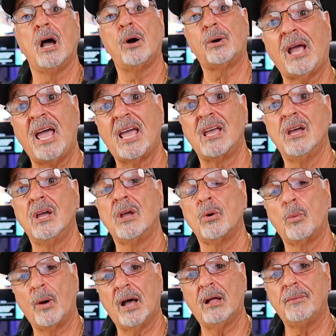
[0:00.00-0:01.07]
Okay,
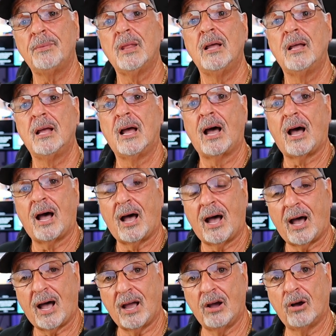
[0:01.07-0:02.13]
well,
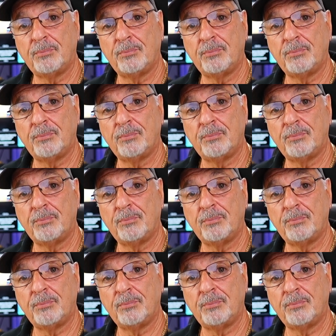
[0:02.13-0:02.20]
I